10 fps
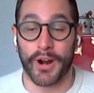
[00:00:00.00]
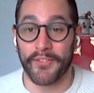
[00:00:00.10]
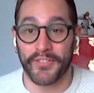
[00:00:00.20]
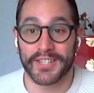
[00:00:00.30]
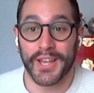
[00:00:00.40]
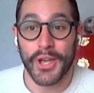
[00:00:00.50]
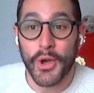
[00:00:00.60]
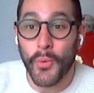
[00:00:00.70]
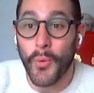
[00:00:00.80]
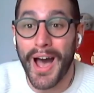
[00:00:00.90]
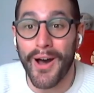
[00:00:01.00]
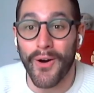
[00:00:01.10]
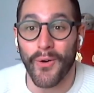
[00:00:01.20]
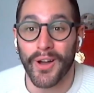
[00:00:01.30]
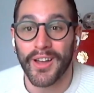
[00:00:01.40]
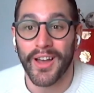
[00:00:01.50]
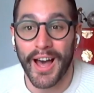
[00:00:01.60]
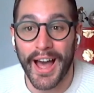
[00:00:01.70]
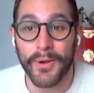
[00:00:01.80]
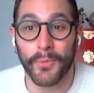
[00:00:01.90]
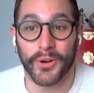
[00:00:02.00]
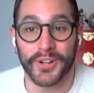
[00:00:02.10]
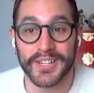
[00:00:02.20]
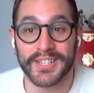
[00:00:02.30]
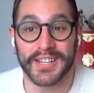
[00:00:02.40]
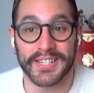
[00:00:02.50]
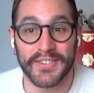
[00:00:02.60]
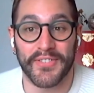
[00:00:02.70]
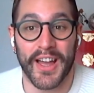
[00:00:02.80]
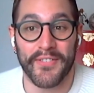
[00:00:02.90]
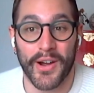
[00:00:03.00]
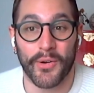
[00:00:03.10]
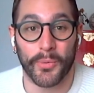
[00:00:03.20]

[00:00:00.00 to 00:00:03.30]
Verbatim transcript: Wow, I worked a 65-hour week.